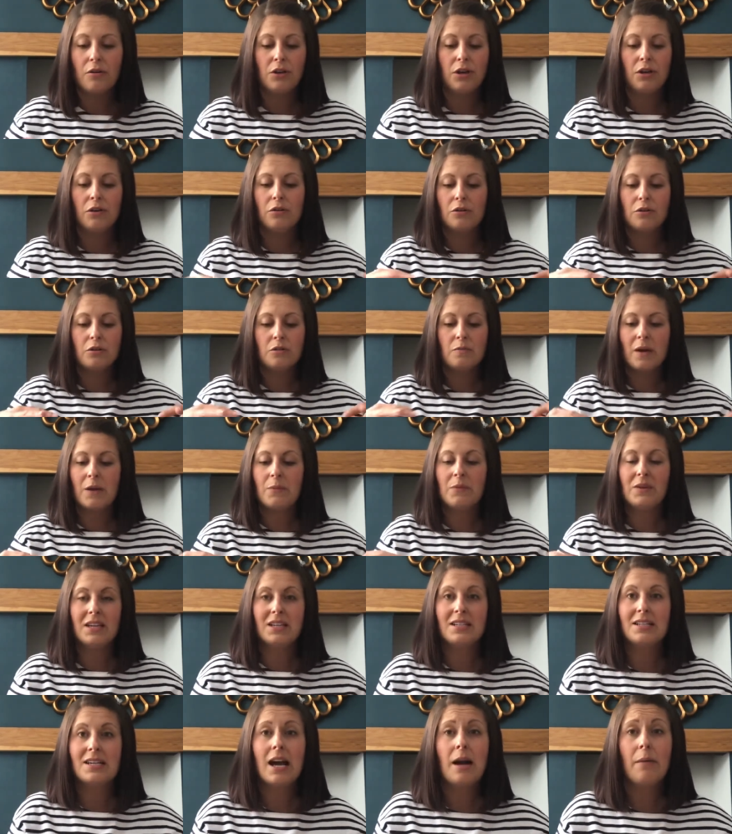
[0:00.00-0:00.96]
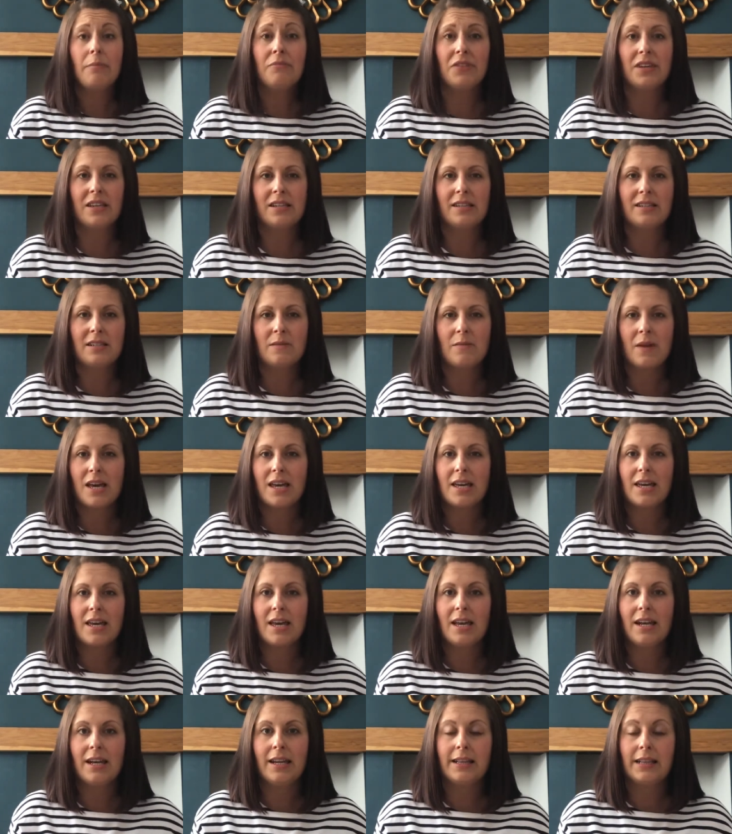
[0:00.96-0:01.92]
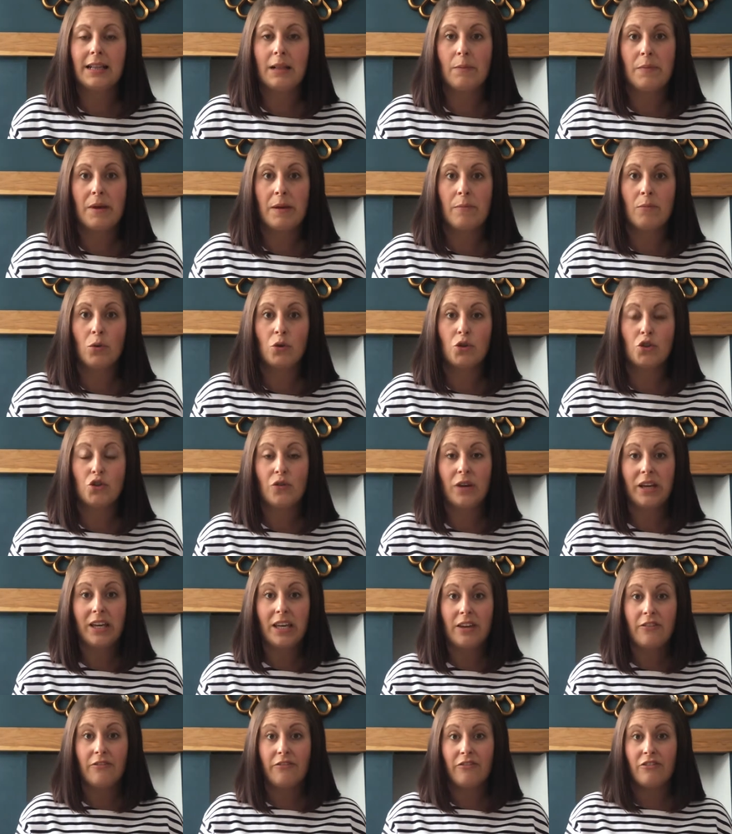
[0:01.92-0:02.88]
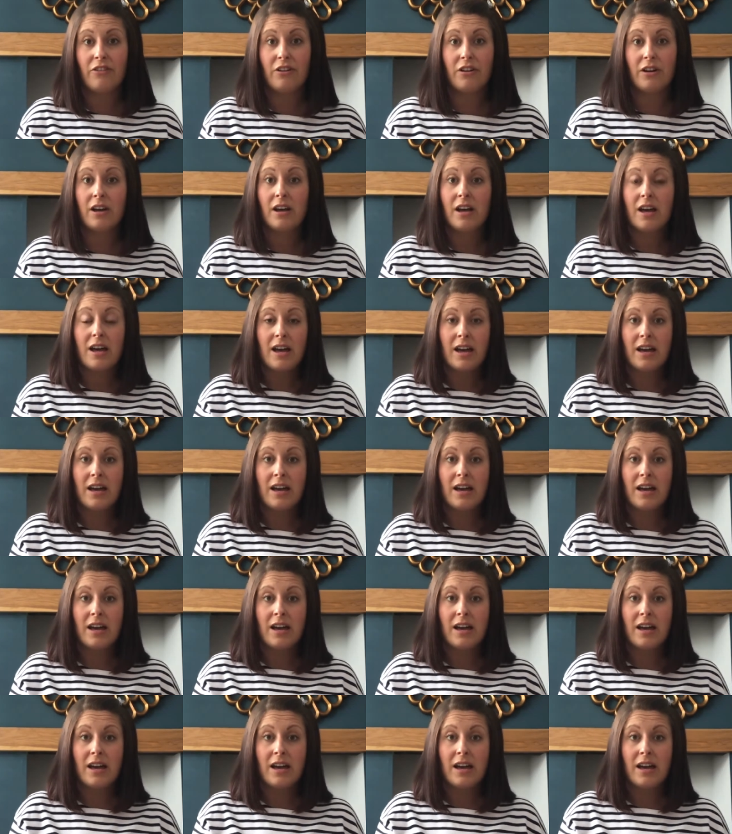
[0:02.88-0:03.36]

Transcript: You could maybe adapt this to make it a little bit more tricky for